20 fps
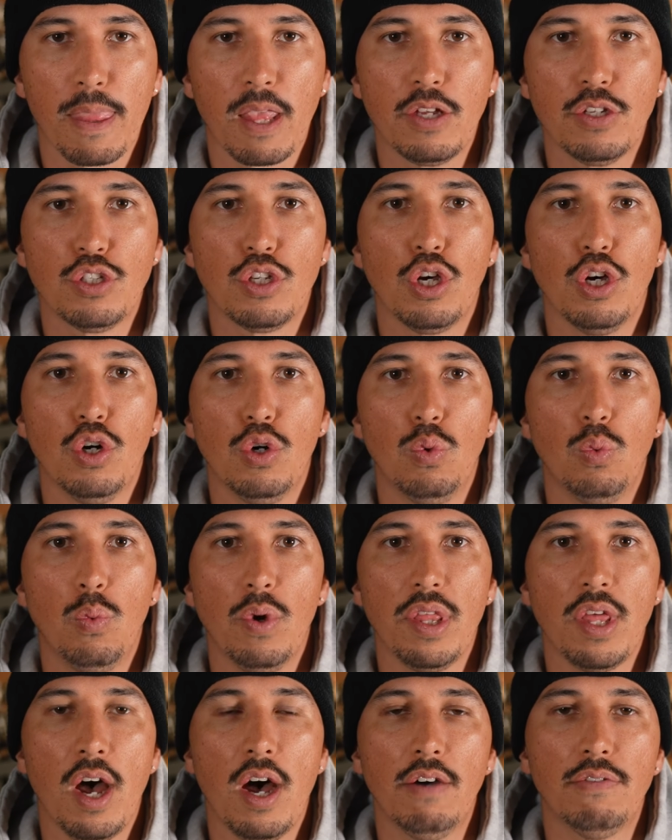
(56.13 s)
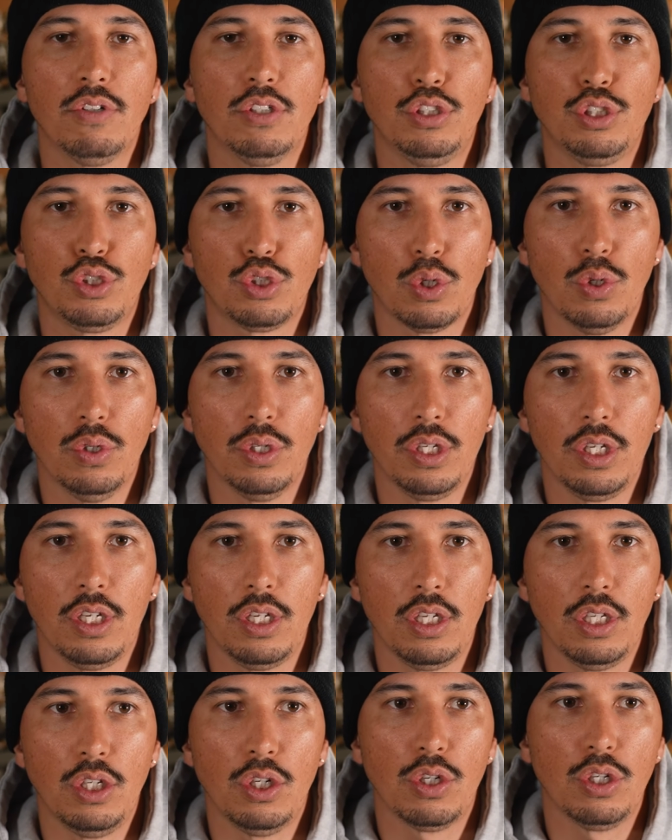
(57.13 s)
So with hover
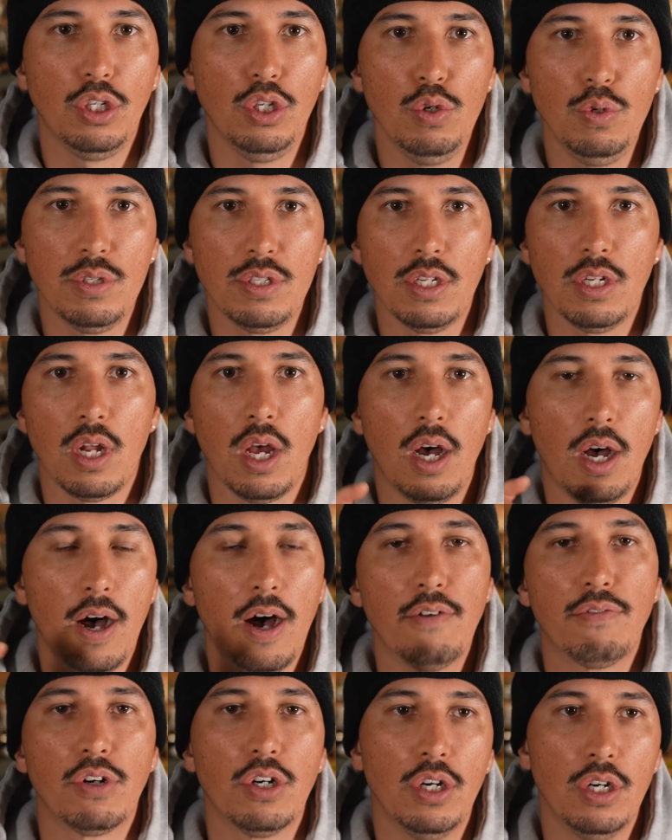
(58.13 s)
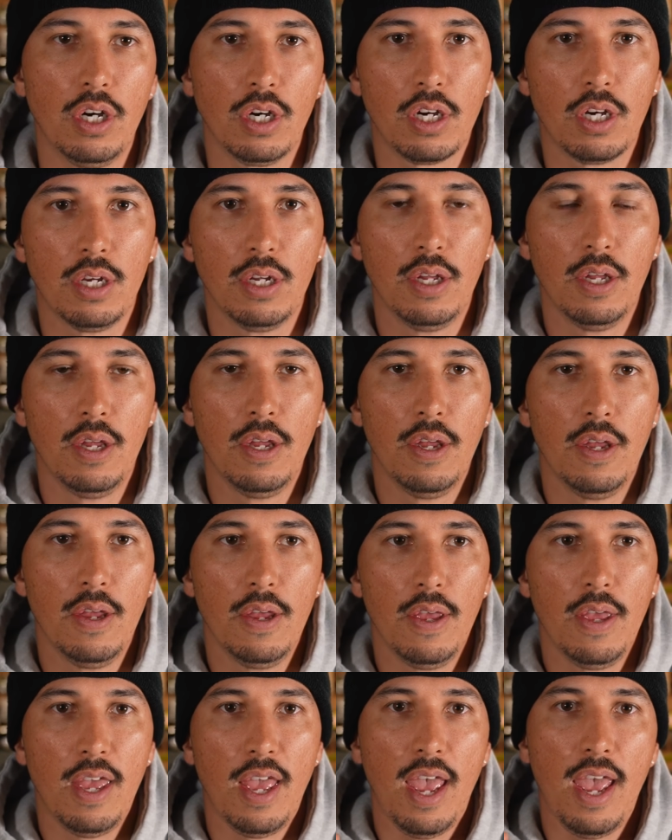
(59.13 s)
strolling, you're using a hover hook
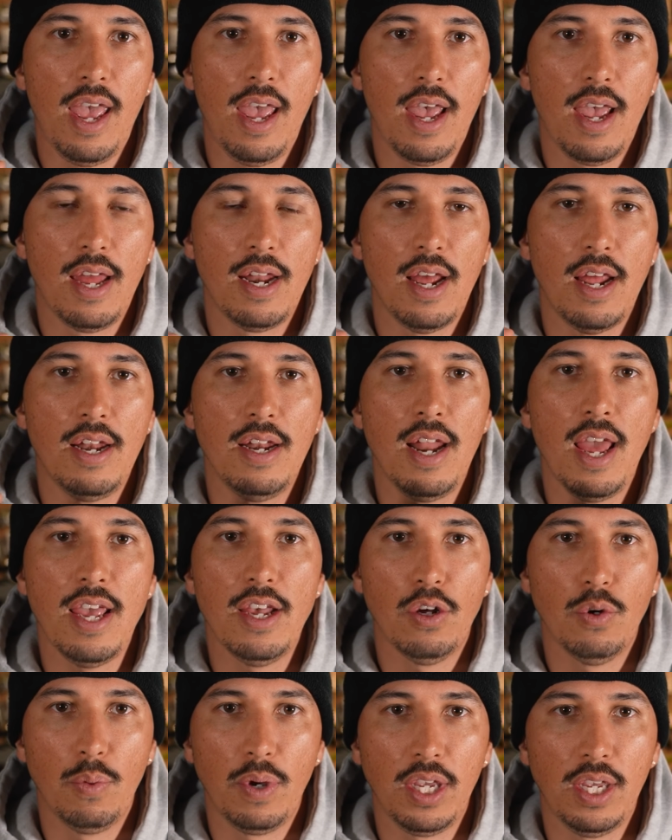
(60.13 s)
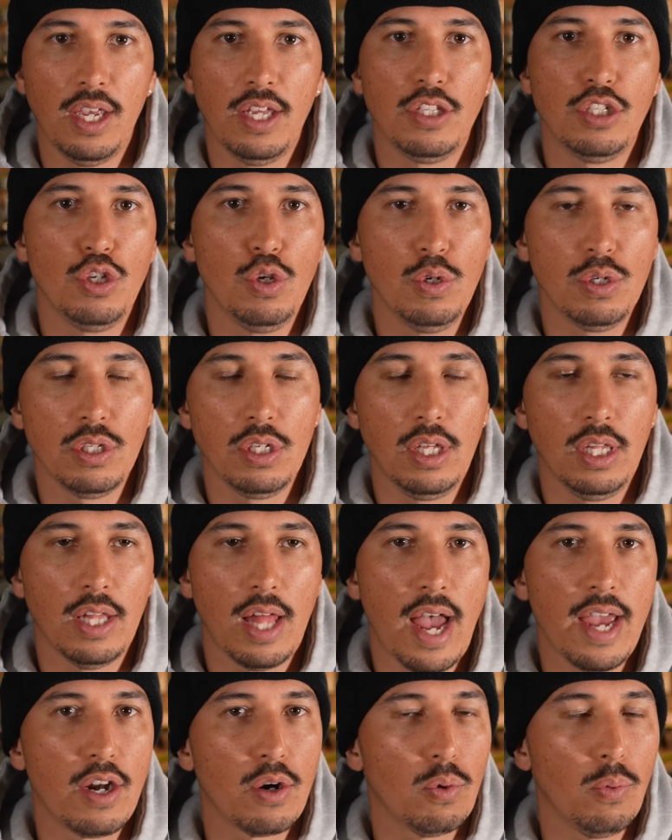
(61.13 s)
and a nail weight. It's usually
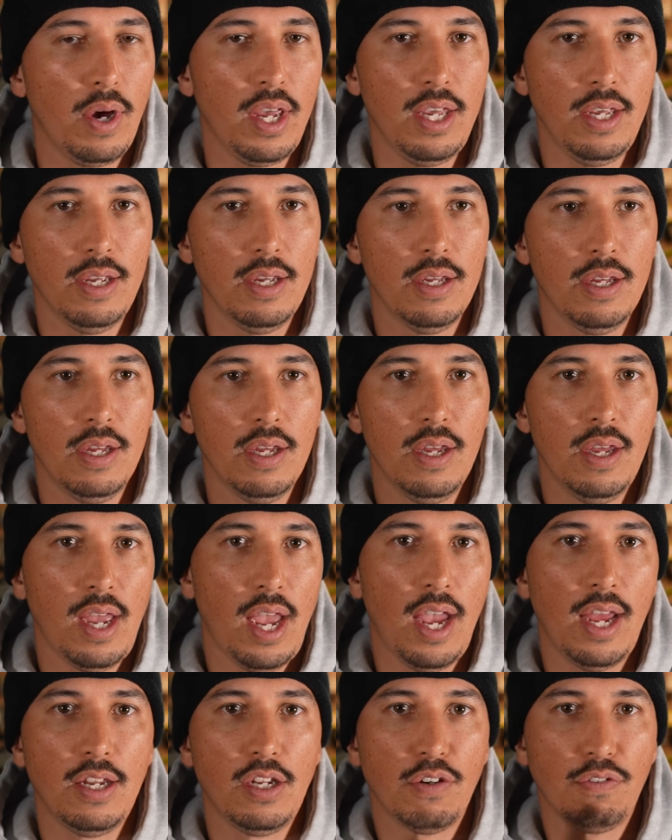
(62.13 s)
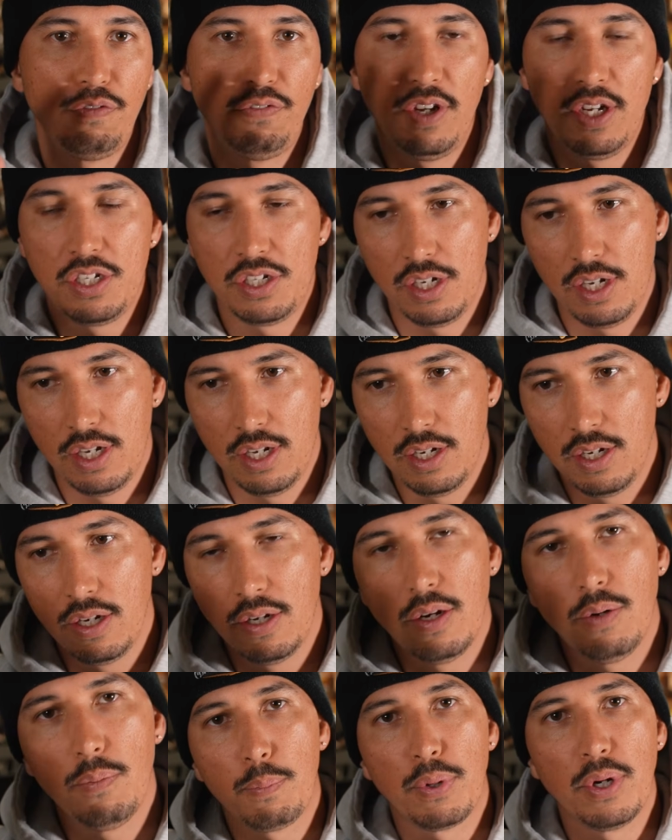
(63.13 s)
lighter weight and you're
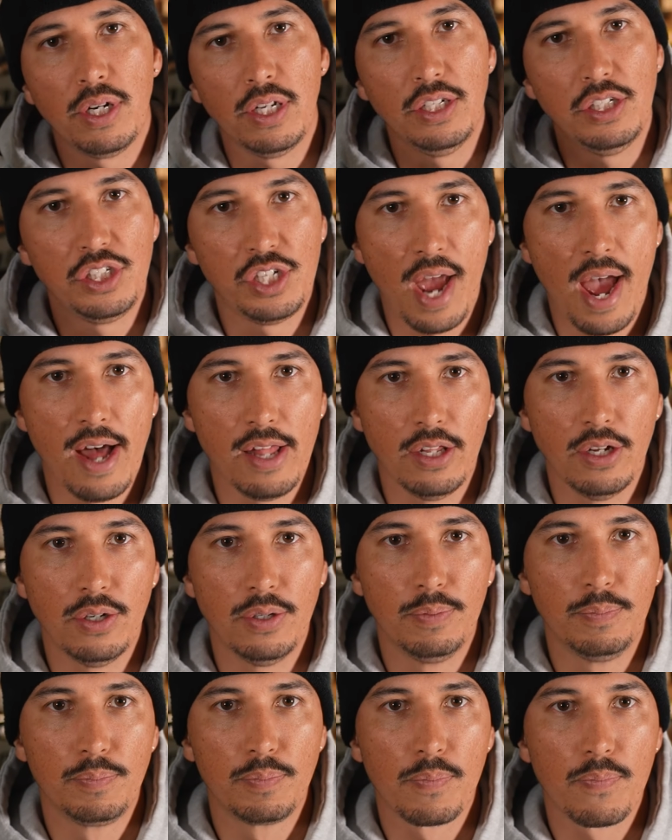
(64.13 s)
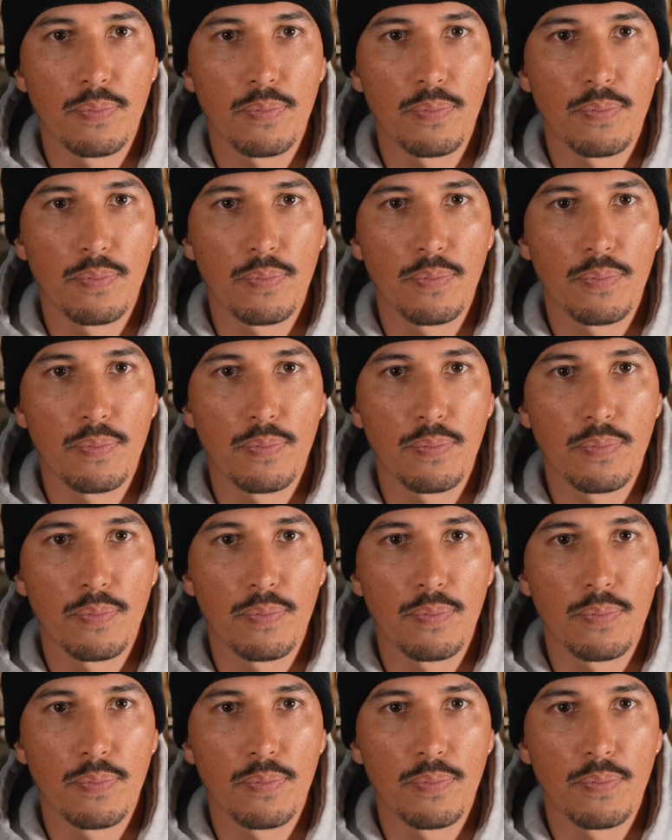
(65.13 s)
fishing pretty shallow.